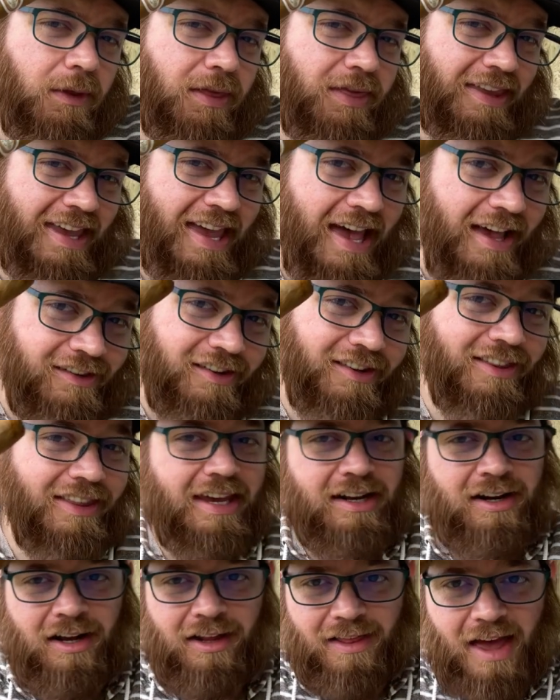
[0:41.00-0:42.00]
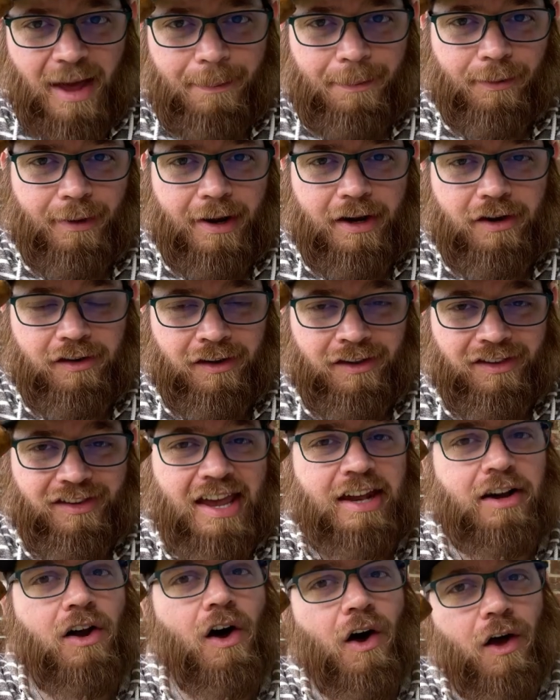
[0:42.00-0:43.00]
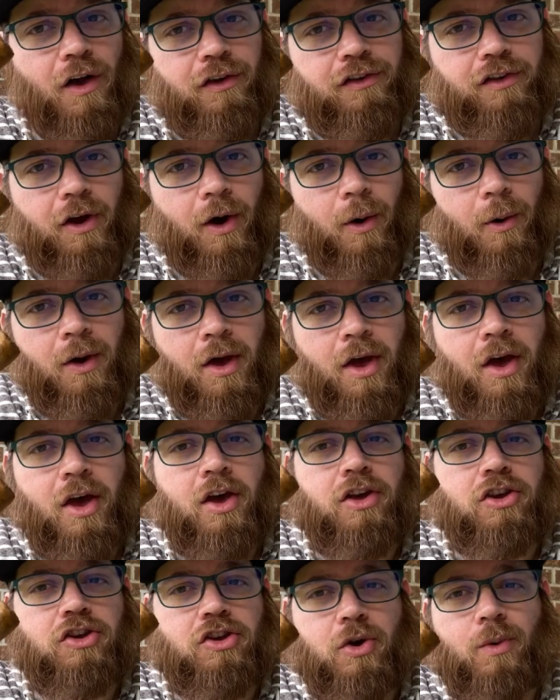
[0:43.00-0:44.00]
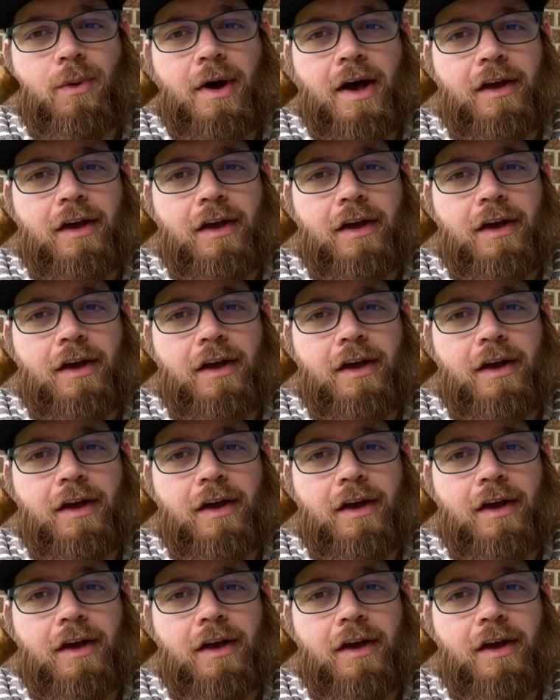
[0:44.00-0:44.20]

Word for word: the Esteli and Jalapa regions, and also U